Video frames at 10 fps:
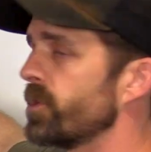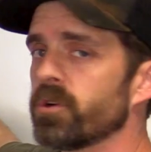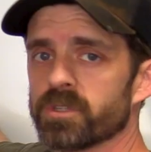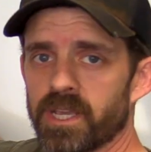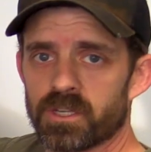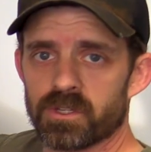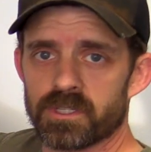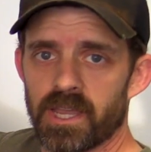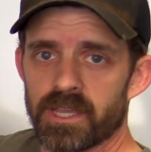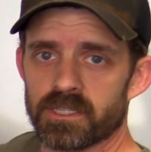of those
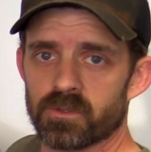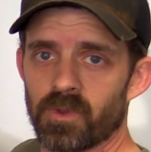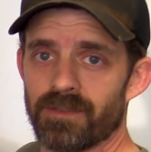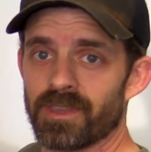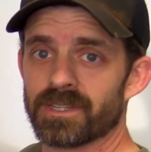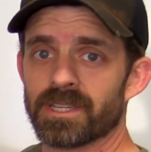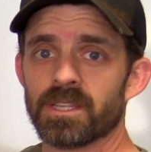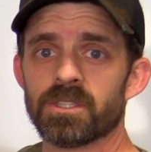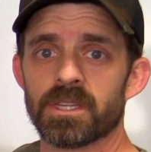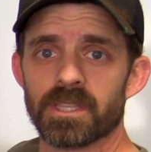exercises. We have the
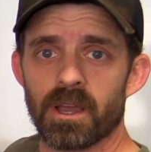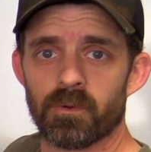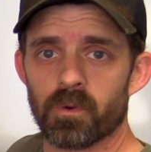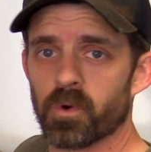intensity that we're